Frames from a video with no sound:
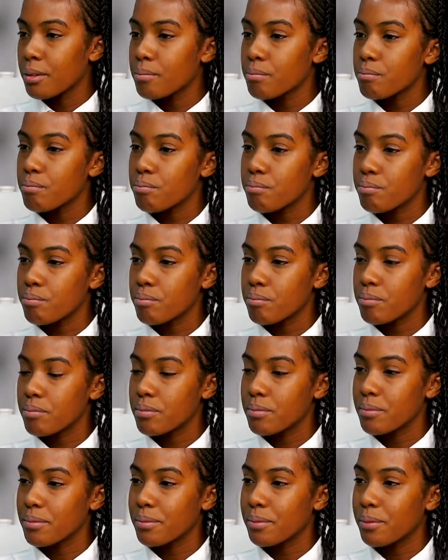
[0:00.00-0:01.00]

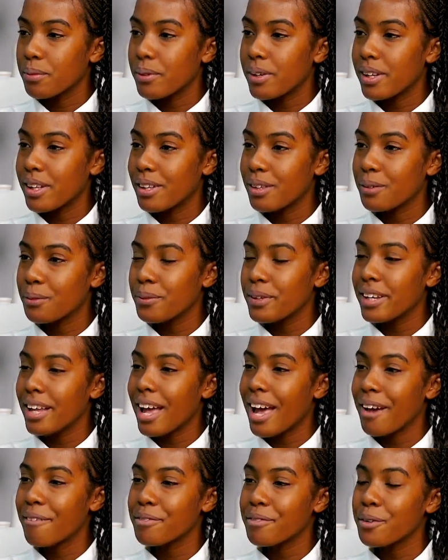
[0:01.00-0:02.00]
Well,
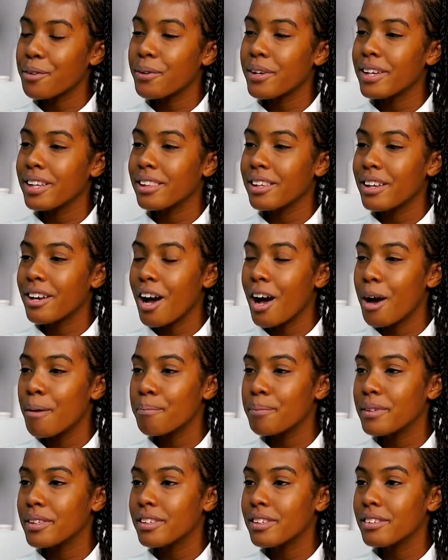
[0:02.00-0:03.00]
after winning the
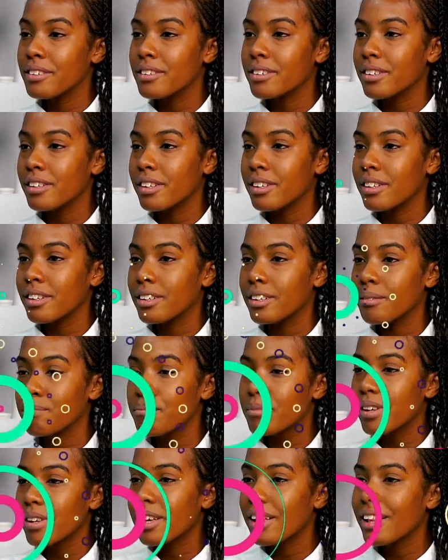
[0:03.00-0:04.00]

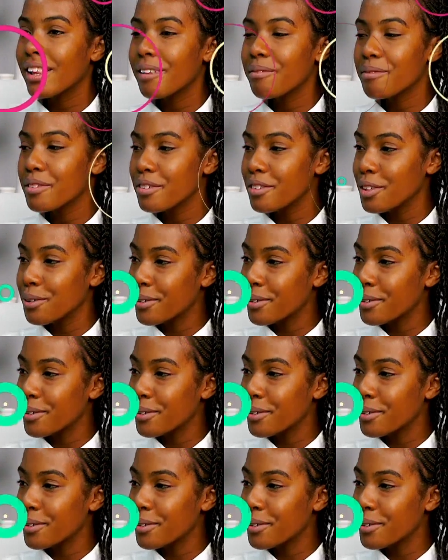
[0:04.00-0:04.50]
competition, I'll have to see